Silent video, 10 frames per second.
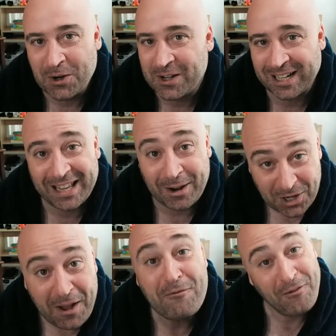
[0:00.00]
learning
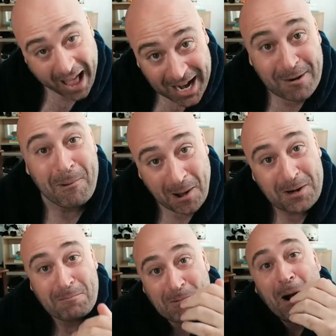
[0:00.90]
language. A
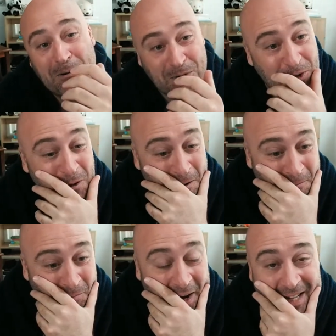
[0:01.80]
vagabond approach.
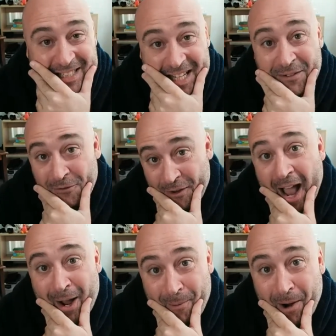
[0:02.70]
Huh, Steve? A
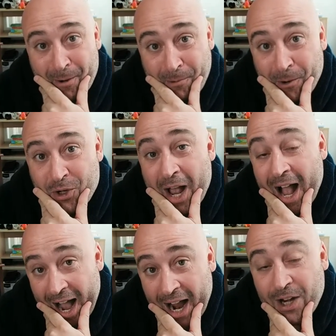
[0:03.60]
vagabond approach.
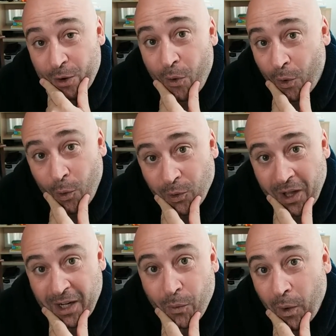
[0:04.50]
I know a whole
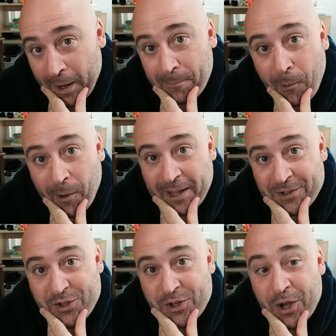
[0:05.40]
lot of white
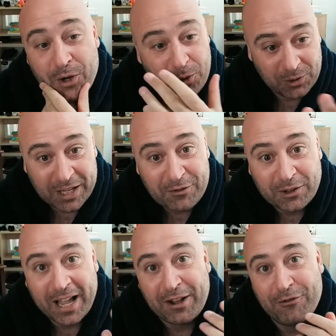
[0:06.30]
boys who
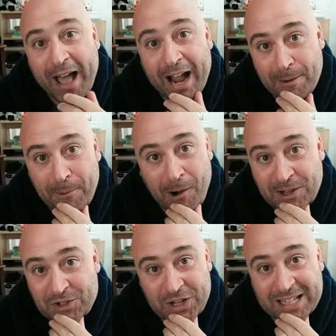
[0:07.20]
lived like
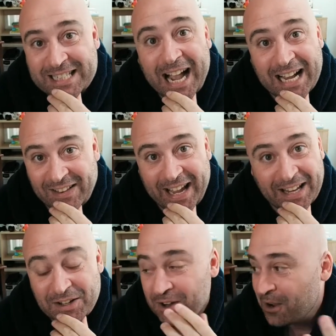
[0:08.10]
vagabonds in
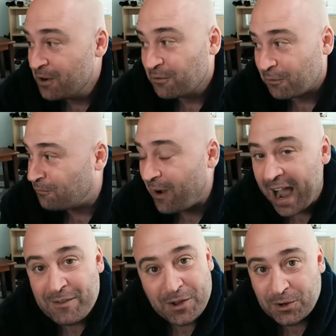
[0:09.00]
Thailand for
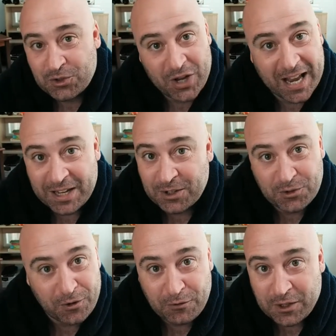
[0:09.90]
5 years, 10
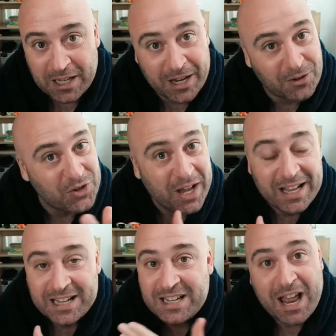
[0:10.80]
years, 15 years,
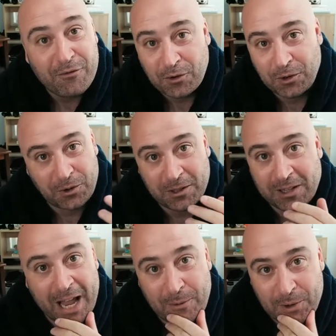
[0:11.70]
never learned the
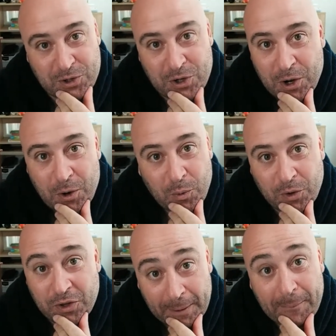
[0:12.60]
language
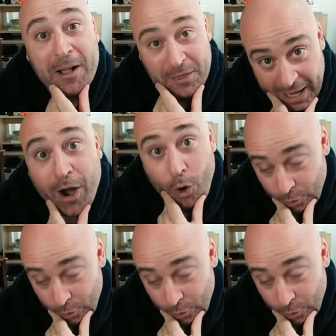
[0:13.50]
worth a damn. They